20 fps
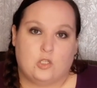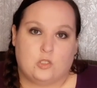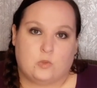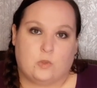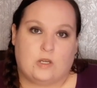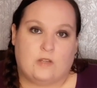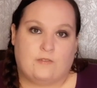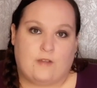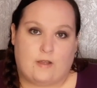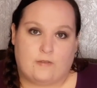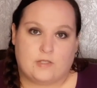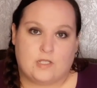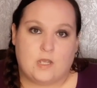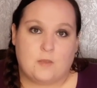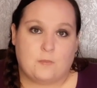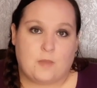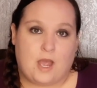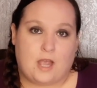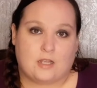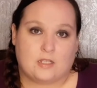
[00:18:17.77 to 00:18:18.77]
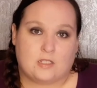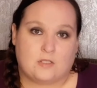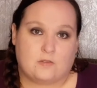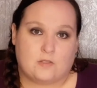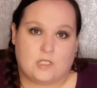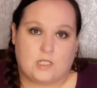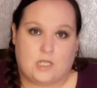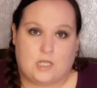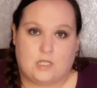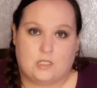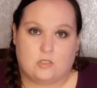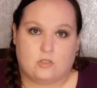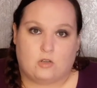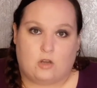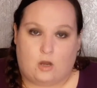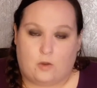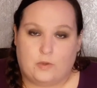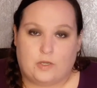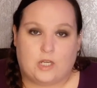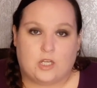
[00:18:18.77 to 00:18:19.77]
25-cent packs of seeds,
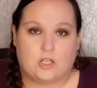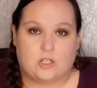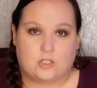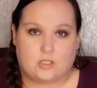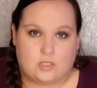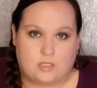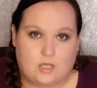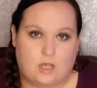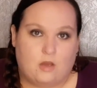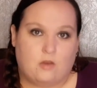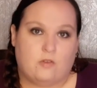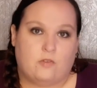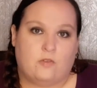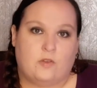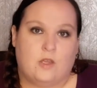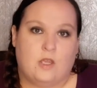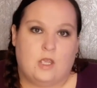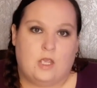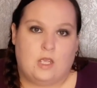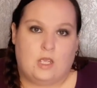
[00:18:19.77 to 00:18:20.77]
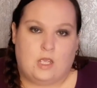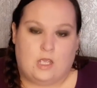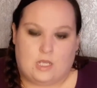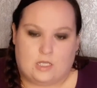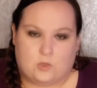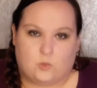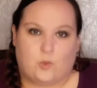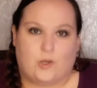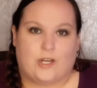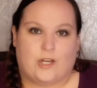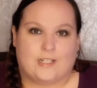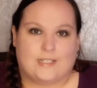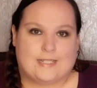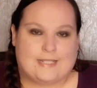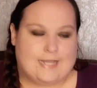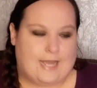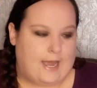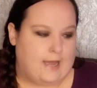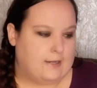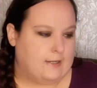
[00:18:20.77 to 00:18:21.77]
growing it yourself is where it's
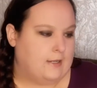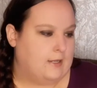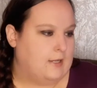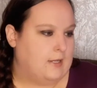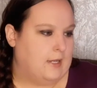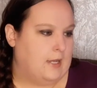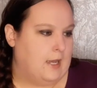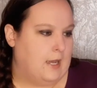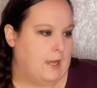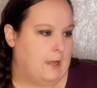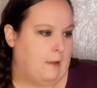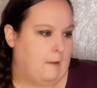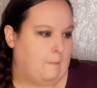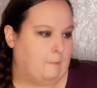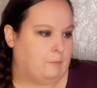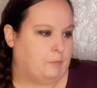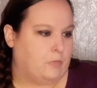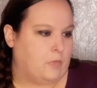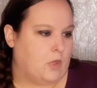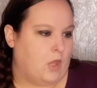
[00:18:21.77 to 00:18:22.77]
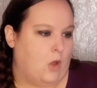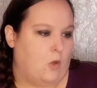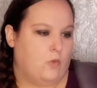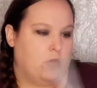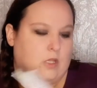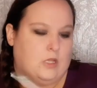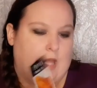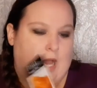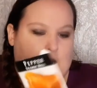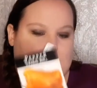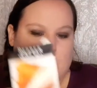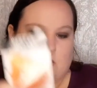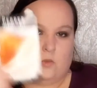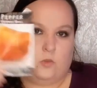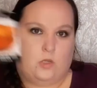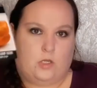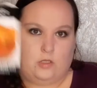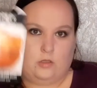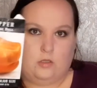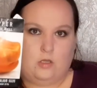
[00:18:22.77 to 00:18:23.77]
at. The last
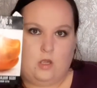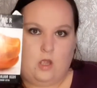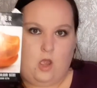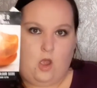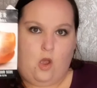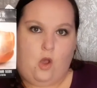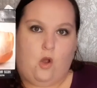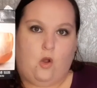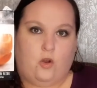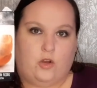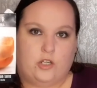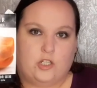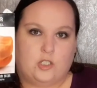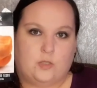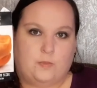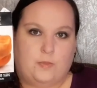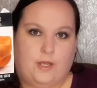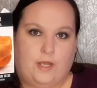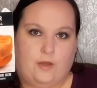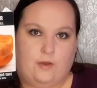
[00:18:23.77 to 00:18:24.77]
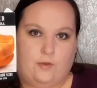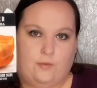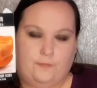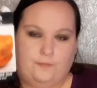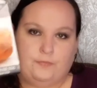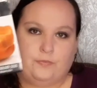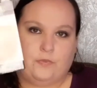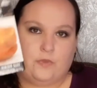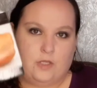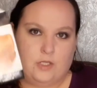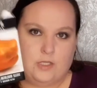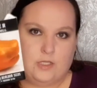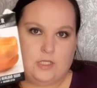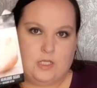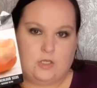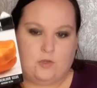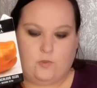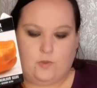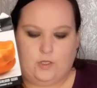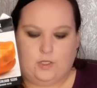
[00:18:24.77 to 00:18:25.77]
one, Orange Bell. These
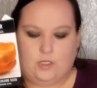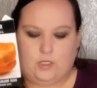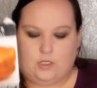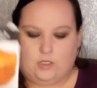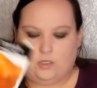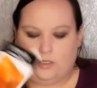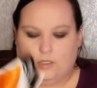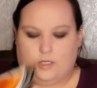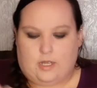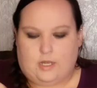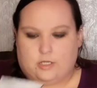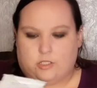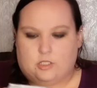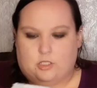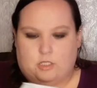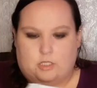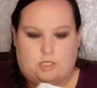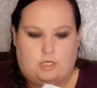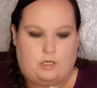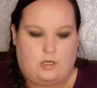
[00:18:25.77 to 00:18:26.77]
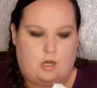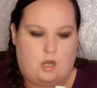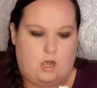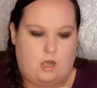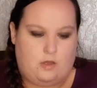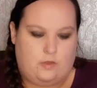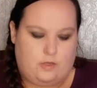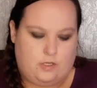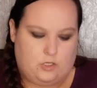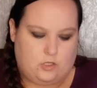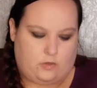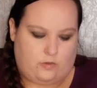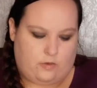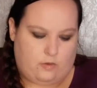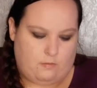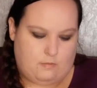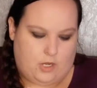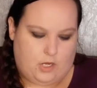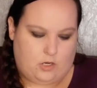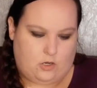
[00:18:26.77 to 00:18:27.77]
did really good last year. These are
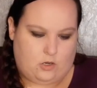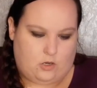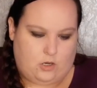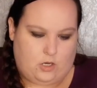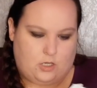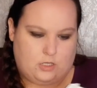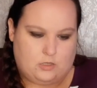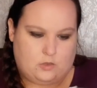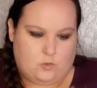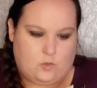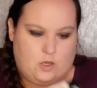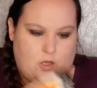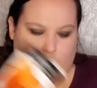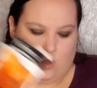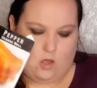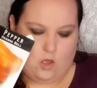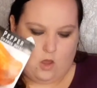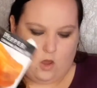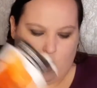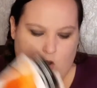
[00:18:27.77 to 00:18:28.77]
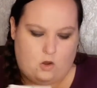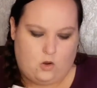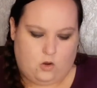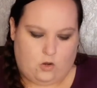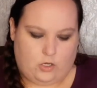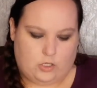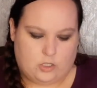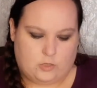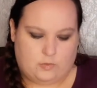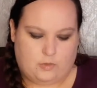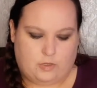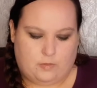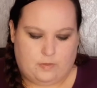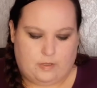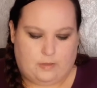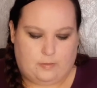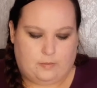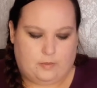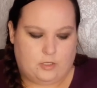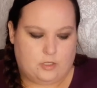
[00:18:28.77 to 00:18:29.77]
from Baker Creek as well, orange bell
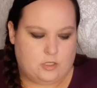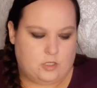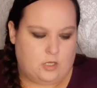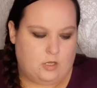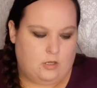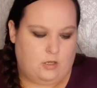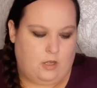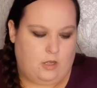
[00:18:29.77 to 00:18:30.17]
peppers.